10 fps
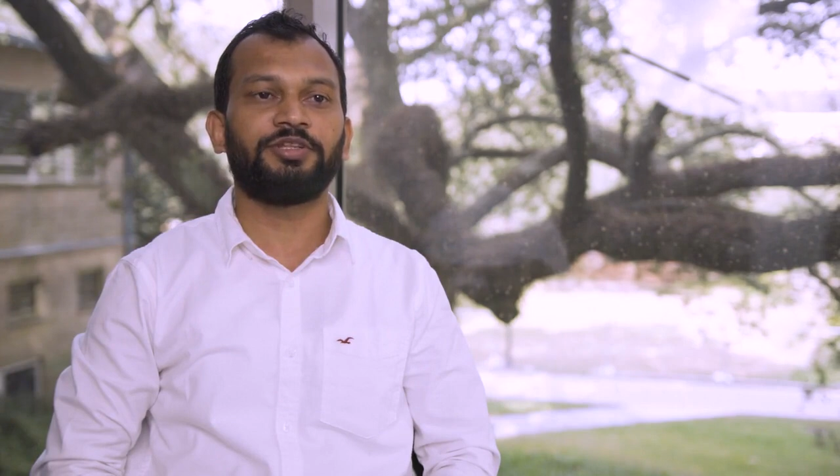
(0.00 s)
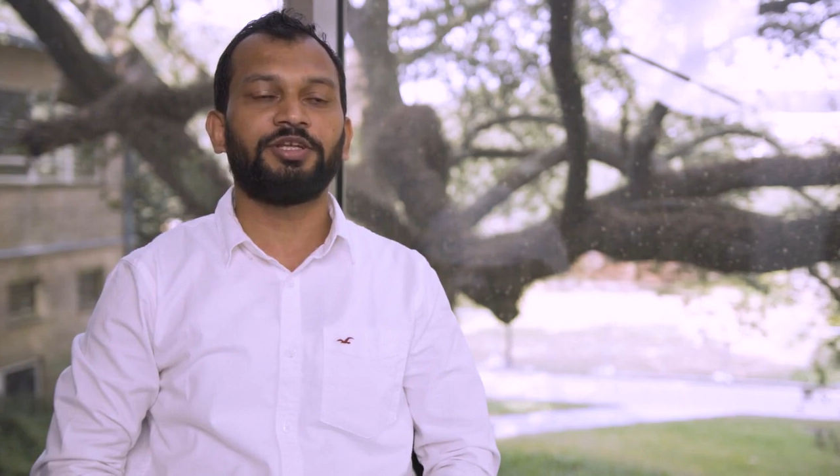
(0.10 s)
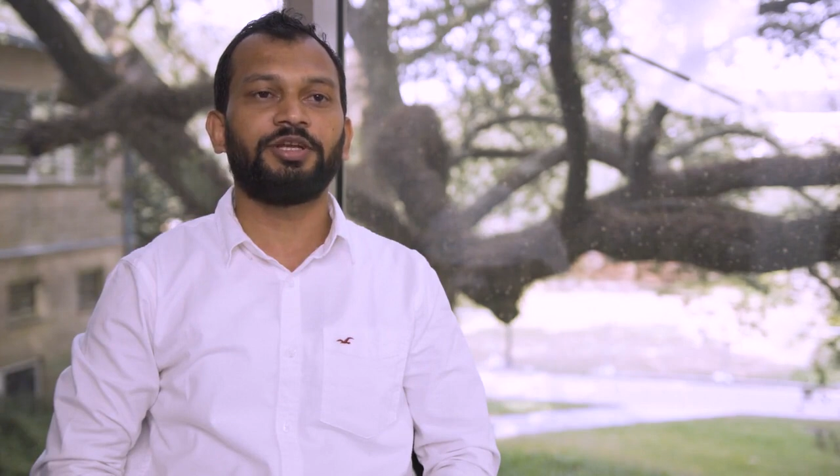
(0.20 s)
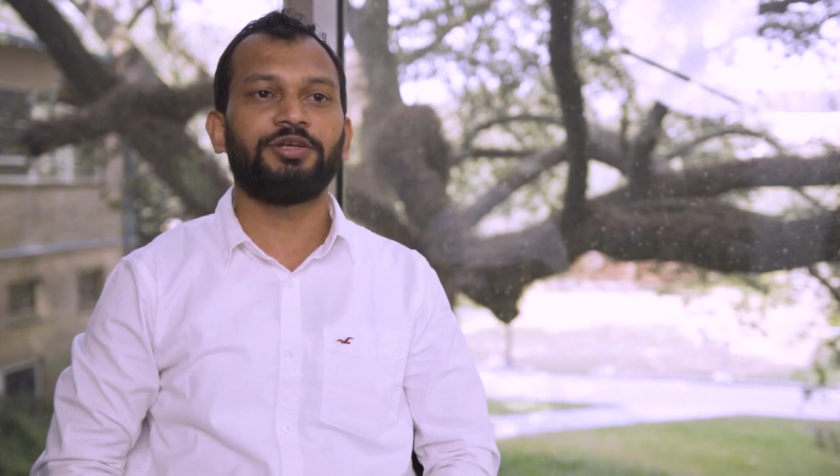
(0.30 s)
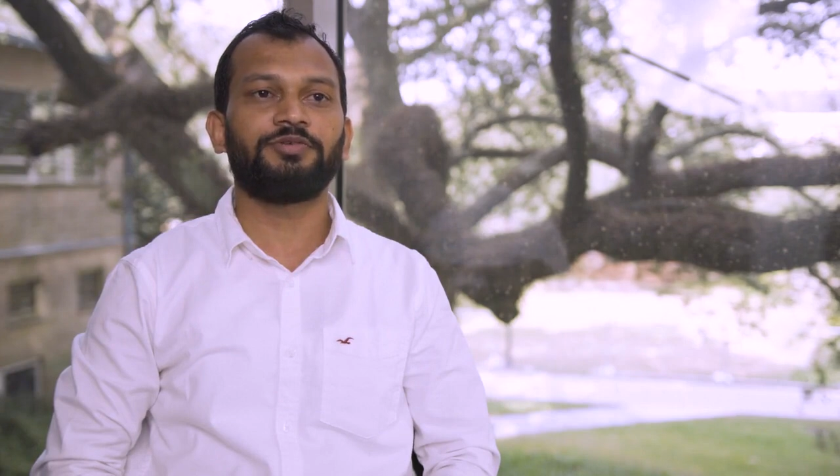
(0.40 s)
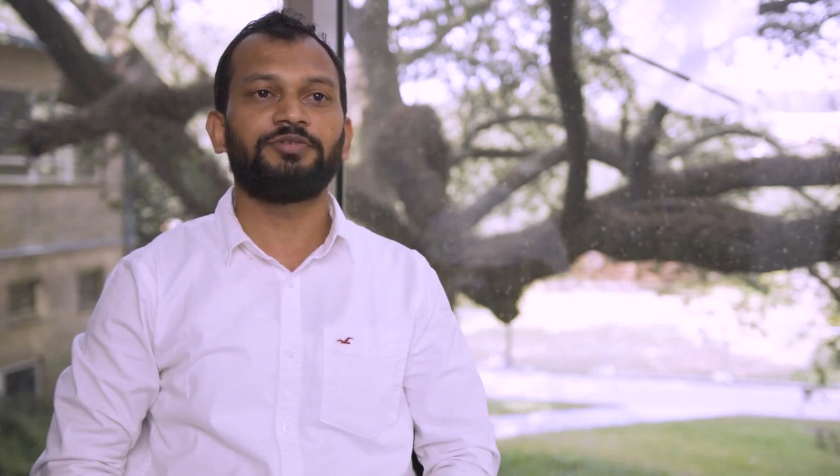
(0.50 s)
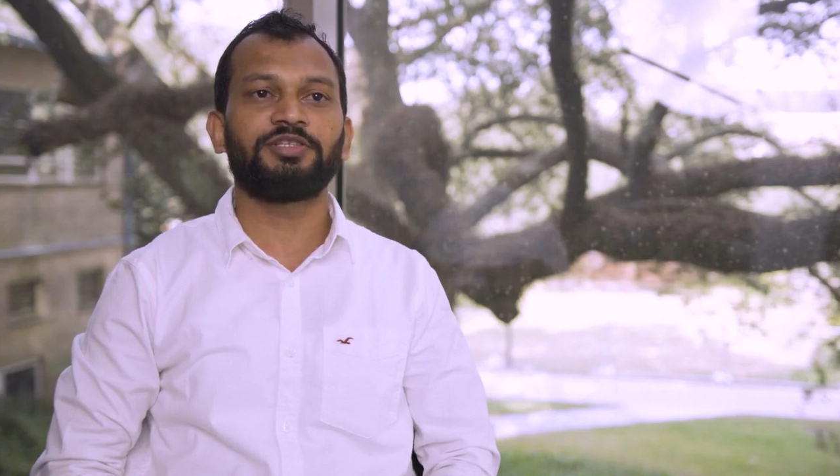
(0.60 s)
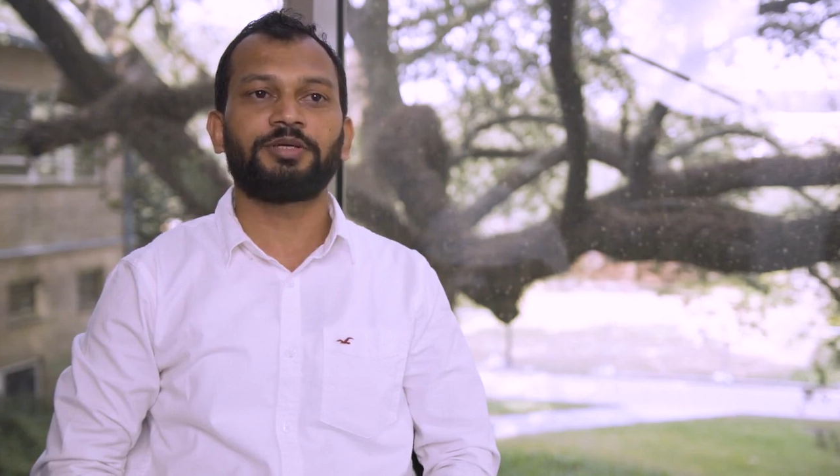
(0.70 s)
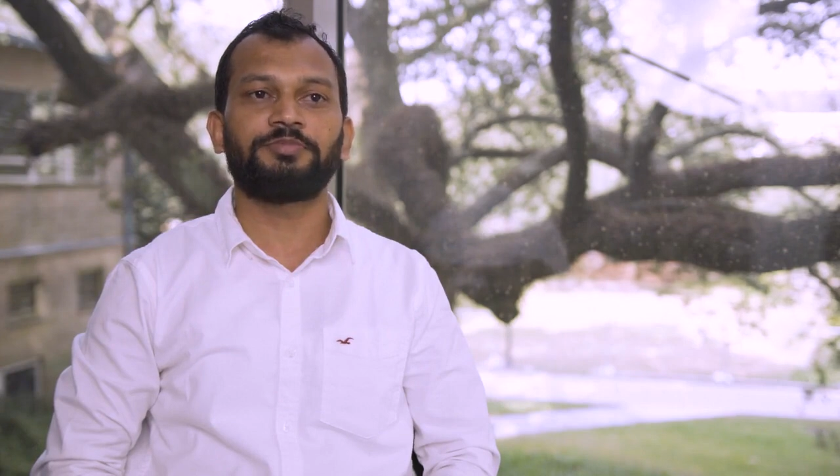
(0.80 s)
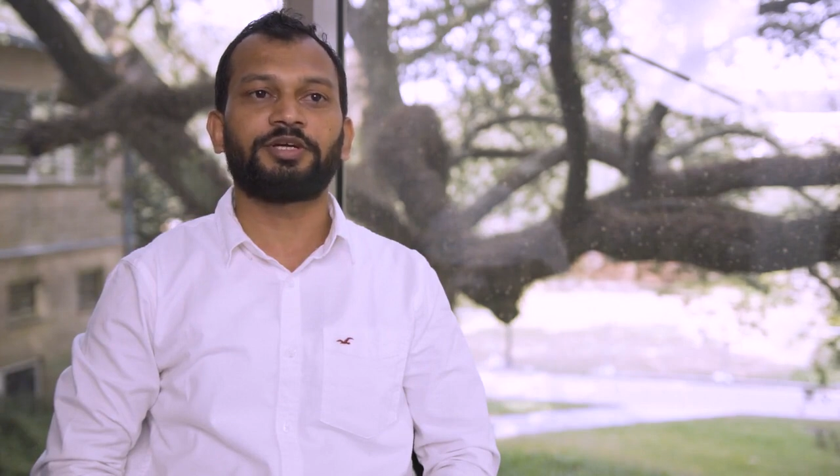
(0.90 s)
within
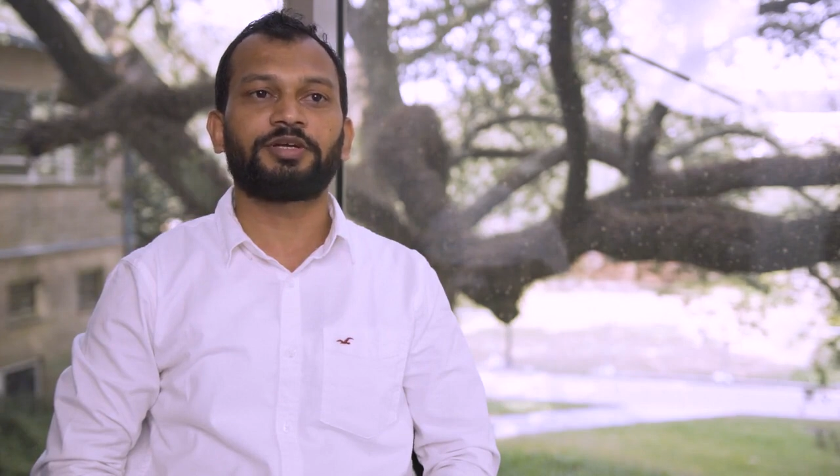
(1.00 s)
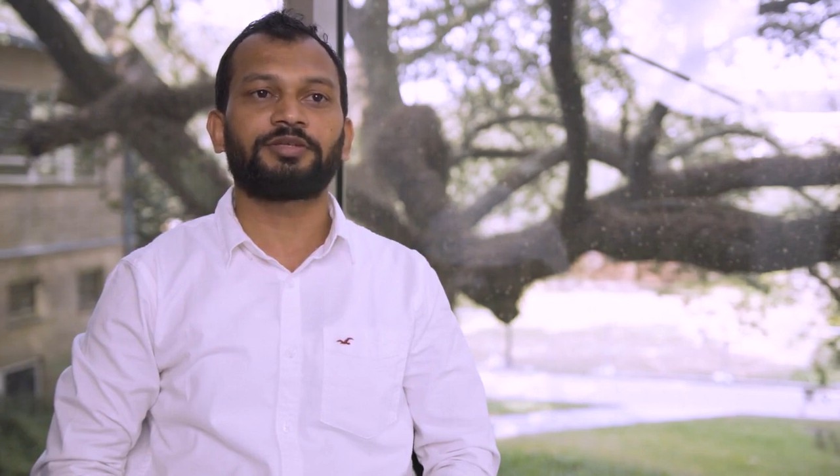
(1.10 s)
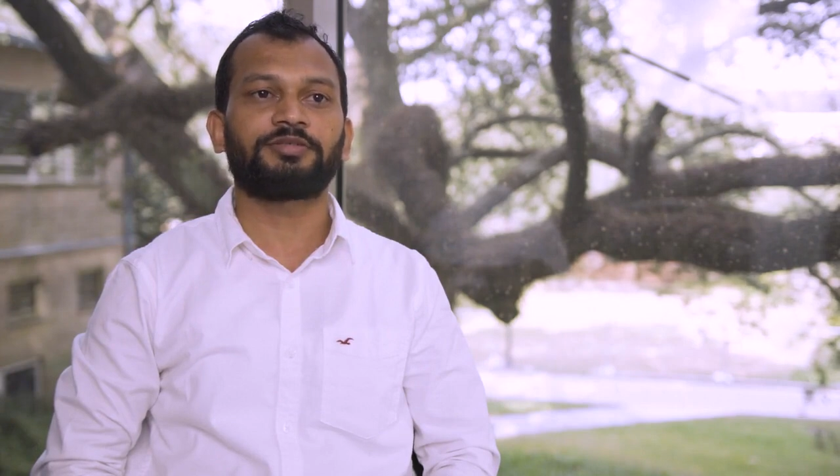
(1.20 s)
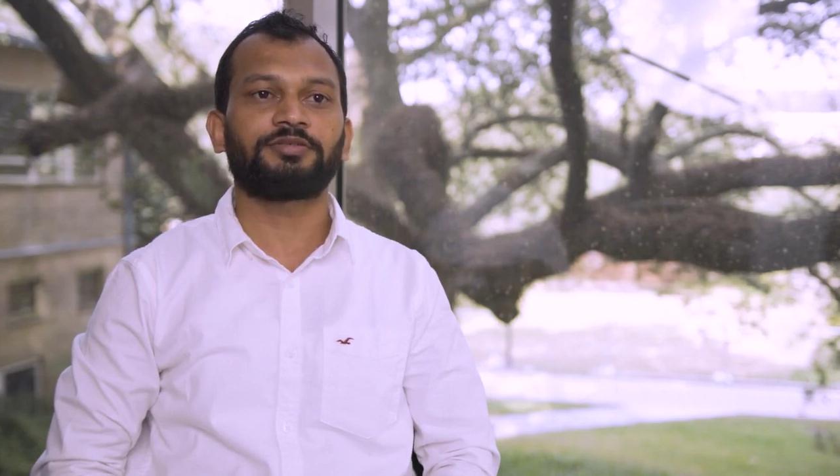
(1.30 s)
individual subject.